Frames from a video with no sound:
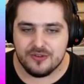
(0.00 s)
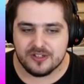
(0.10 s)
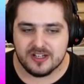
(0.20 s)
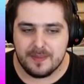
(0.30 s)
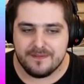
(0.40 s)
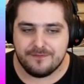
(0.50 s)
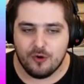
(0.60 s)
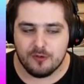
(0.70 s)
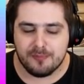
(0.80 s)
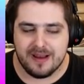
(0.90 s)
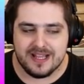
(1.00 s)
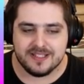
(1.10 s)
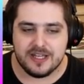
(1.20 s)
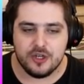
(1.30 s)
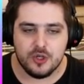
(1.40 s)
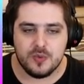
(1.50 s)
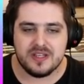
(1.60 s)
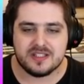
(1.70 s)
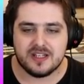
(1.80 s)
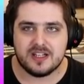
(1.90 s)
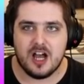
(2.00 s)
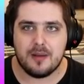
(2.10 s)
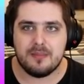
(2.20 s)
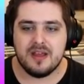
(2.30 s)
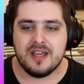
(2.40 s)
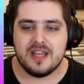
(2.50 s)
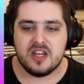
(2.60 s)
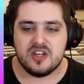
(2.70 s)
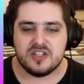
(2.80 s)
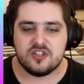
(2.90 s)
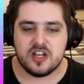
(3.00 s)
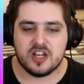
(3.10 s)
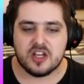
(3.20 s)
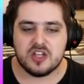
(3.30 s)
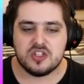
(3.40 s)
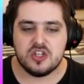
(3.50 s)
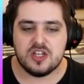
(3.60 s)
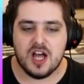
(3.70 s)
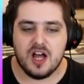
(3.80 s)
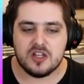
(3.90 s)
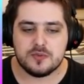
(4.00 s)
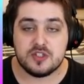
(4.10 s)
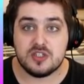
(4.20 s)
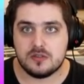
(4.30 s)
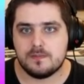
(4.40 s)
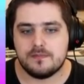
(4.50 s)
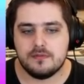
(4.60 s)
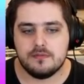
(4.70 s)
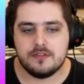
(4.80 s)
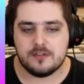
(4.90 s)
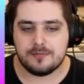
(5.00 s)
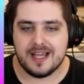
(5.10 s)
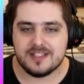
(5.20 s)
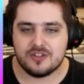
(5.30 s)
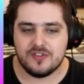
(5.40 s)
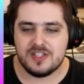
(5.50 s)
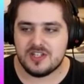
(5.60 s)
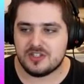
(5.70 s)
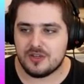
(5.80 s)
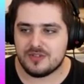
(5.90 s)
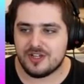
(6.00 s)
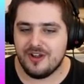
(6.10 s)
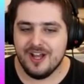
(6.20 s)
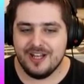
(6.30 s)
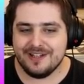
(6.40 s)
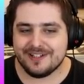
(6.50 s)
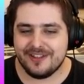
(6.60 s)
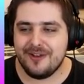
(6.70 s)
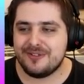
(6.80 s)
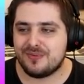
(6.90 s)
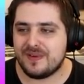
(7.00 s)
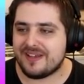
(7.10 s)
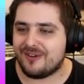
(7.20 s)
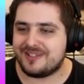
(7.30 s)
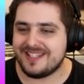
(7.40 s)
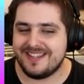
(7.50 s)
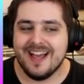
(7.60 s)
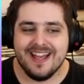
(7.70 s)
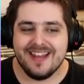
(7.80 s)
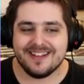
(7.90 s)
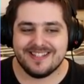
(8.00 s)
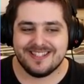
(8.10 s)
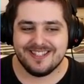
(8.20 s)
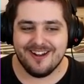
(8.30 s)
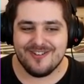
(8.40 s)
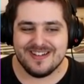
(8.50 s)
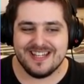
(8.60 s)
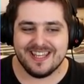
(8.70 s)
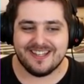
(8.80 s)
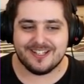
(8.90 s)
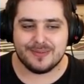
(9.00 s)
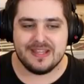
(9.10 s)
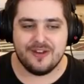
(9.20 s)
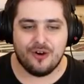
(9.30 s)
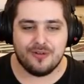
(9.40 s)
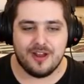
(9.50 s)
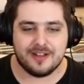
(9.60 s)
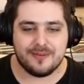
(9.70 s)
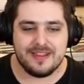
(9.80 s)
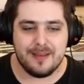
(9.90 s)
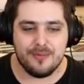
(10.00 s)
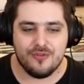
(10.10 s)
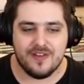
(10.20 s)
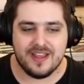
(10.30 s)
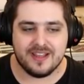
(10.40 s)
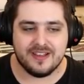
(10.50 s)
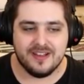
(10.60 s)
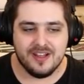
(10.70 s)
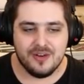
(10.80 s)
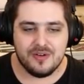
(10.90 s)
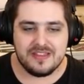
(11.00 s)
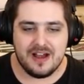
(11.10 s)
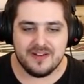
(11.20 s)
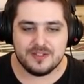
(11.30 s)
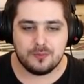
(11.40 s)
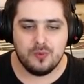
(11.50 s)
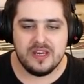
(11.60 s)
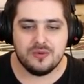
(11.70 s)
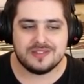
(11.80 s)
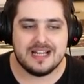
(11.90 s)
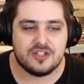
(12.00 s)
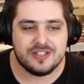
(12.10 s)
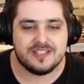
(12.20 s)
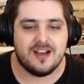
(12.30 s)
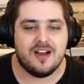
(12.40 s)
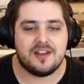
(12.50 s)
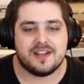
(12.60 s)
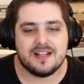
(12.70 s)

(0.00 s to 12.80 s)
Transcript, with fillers: Who's going to come in fourth place and who is going to come in second to last, which is fifth place. God, this is so slow. Look at those wheels. It, it looks so ridiculous when they're not like, when they're moving without its wheels actually turning.